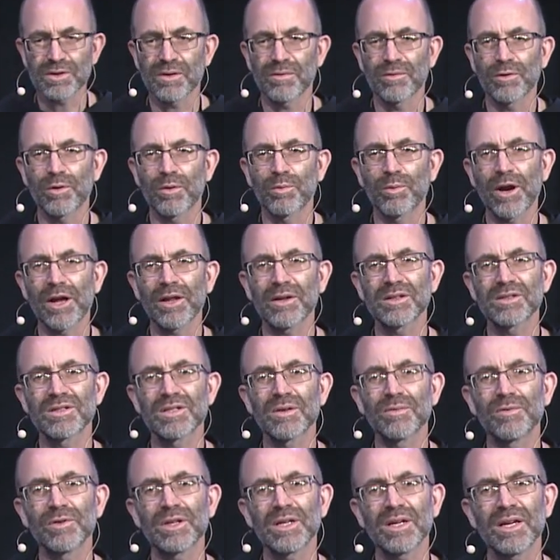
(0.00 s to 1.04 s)
of a
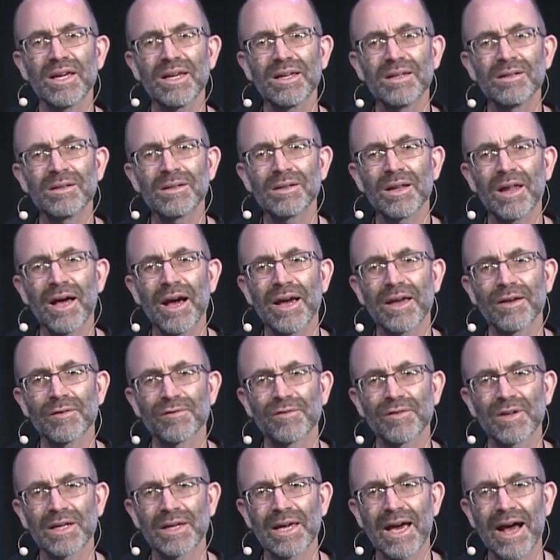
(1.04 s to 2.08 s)
relatively hidden life
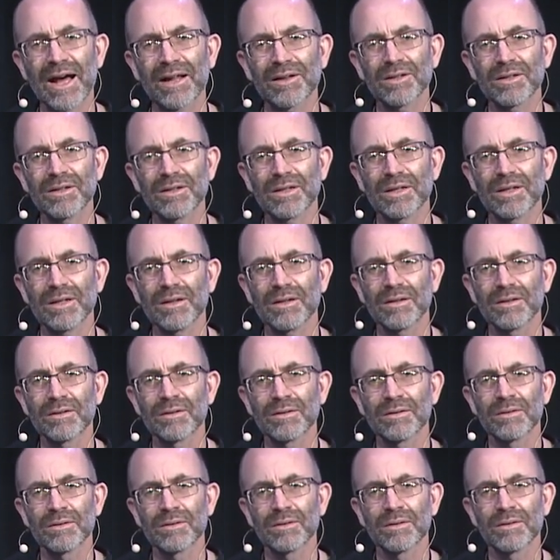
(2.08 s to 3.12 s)
in Galilee.
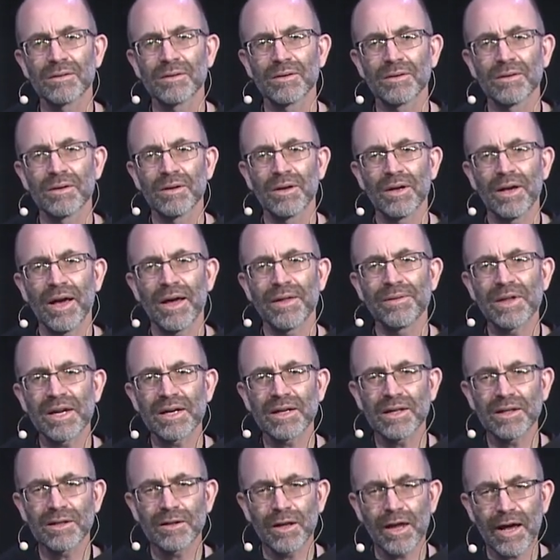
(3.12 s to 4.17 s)
And then
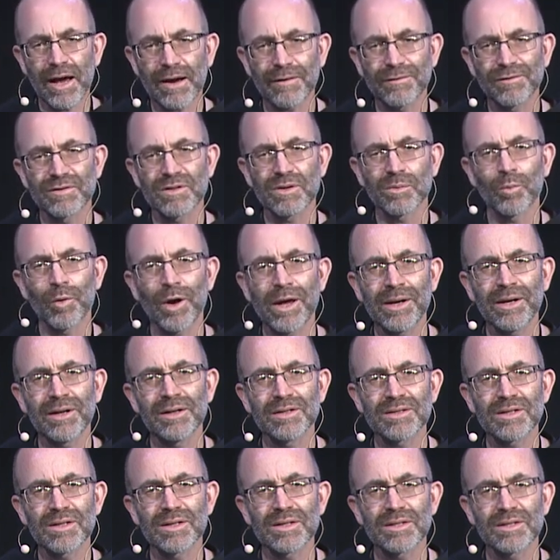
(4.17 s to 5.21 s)
he left and went
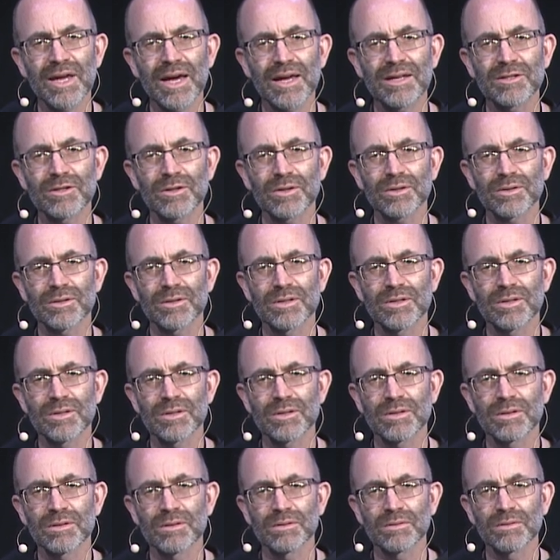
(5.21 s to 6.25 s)
into the desert.
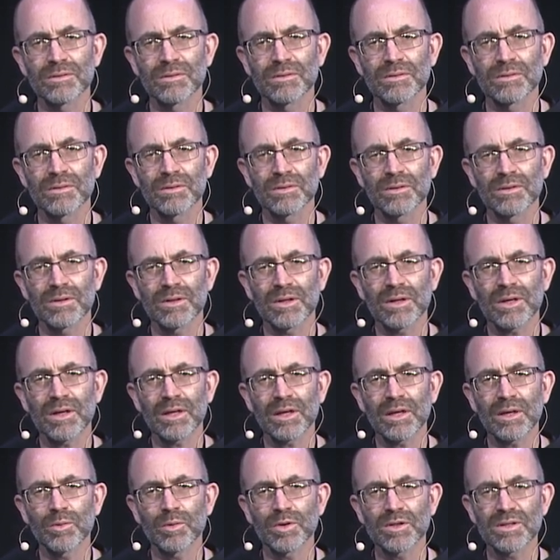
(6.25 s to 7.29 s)

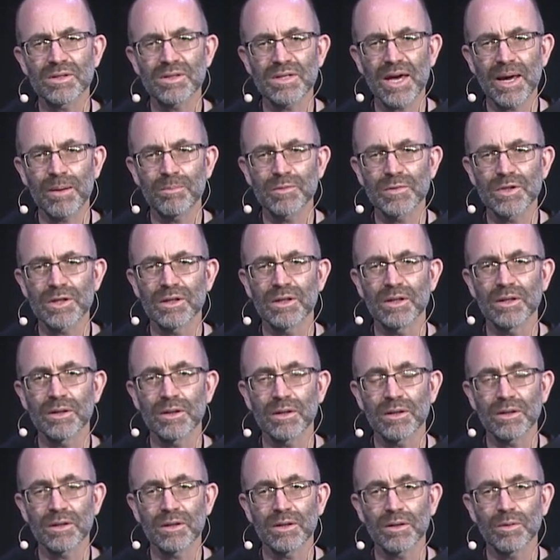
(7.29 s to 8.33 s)
He was tempted.
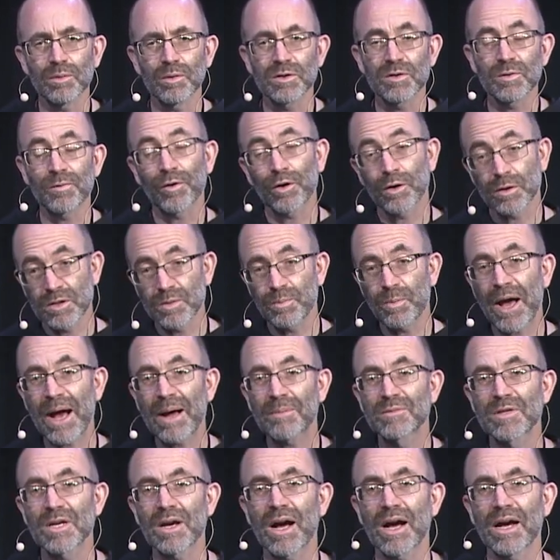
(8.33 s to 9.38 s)
He was first
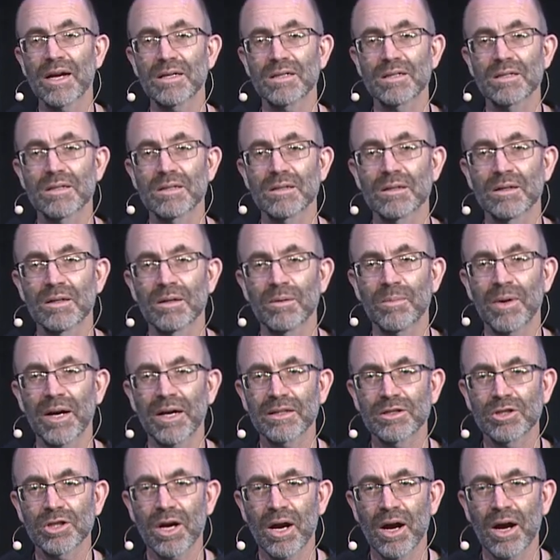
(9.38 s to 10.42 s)
baptized by
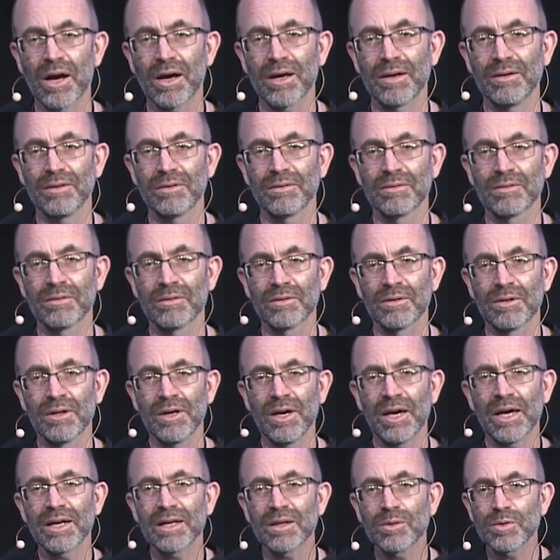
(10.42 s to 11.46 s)
John,
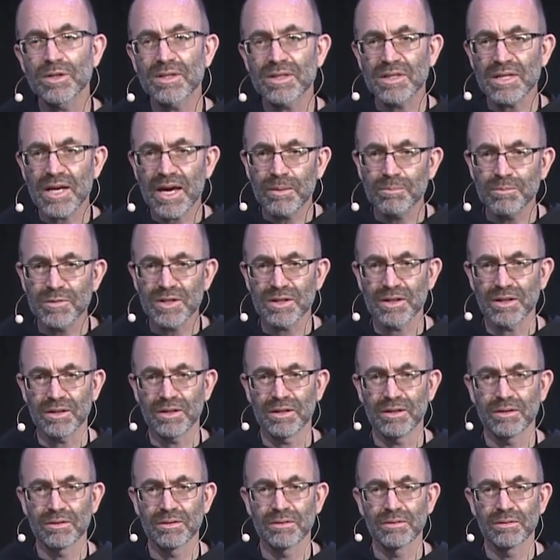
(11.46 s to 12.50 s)
and he was tempted
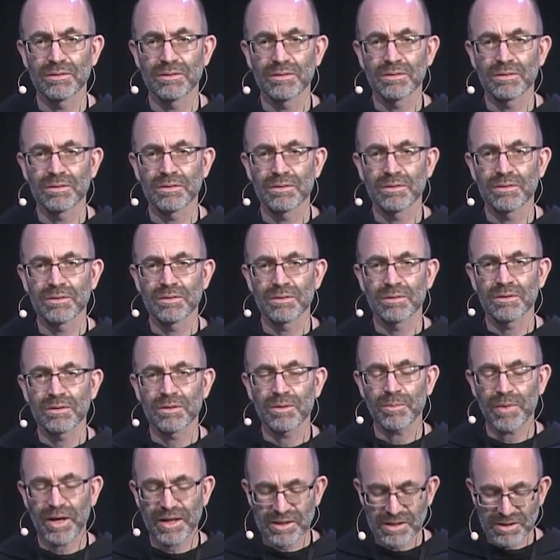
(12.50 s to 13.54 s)

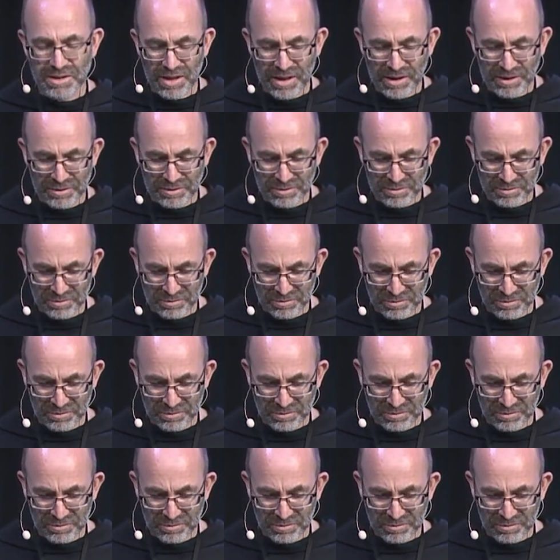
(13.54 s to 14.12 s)
by Satan.